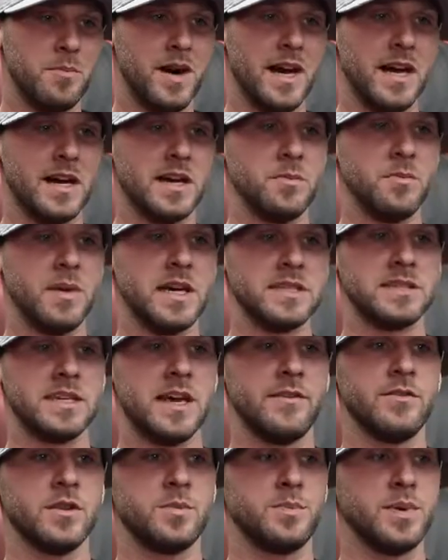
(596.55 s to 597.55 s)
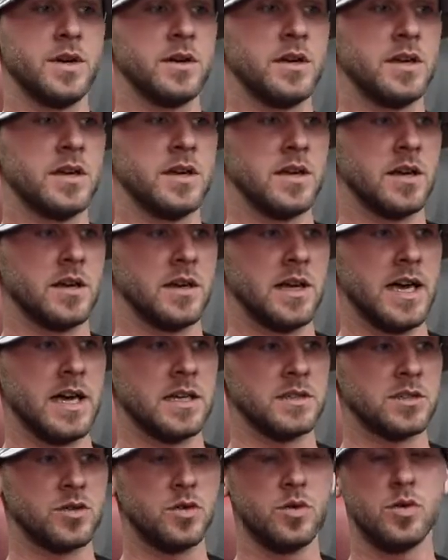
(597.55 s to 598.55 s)
my seventh period
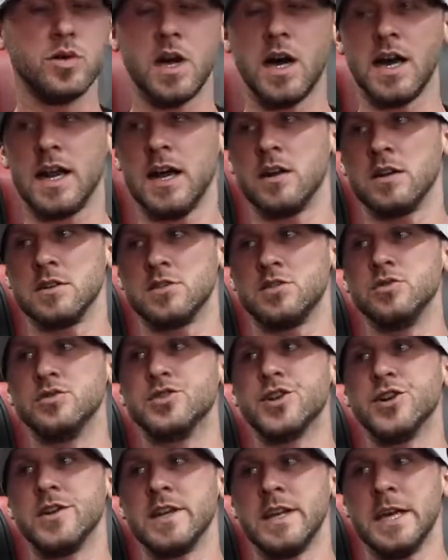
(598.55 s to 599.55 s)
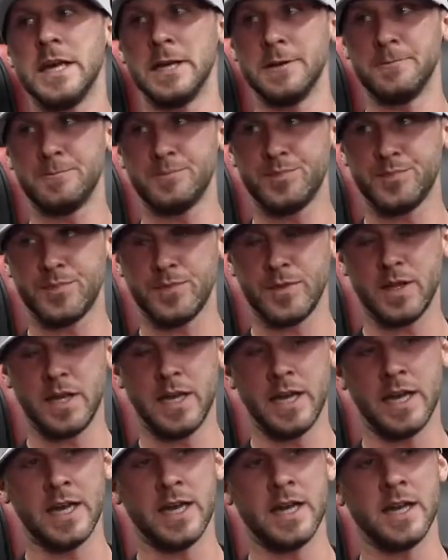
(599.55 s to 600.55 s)
at school got out at 2:38,
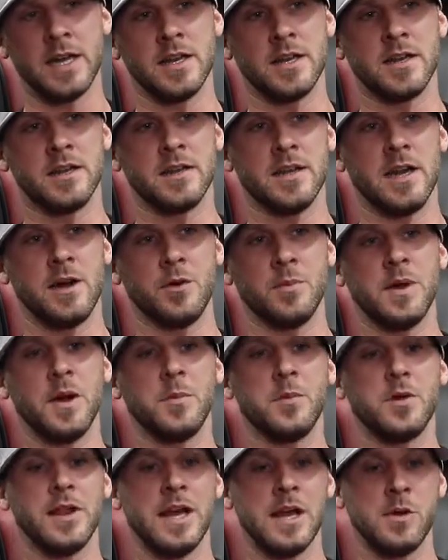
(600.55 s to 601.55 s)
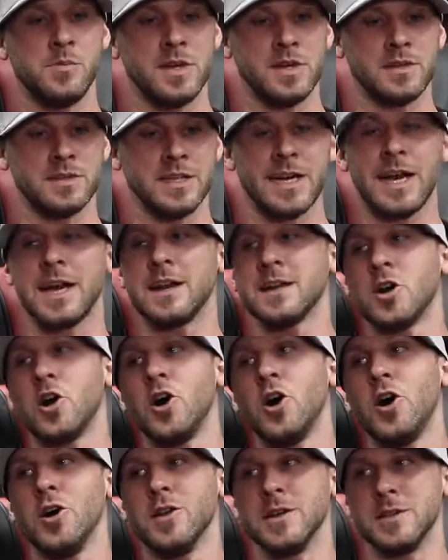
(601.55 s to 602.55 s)
And I remember that because I got a
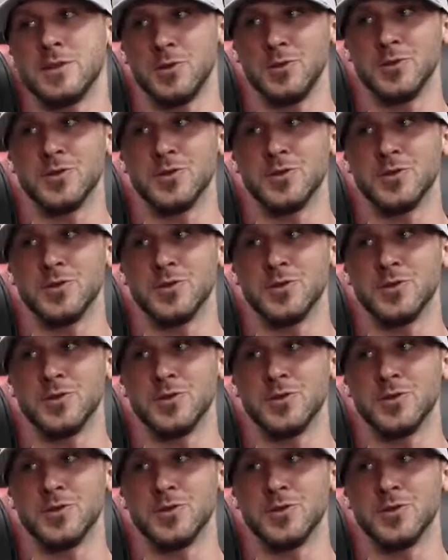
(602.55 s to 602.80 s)
call at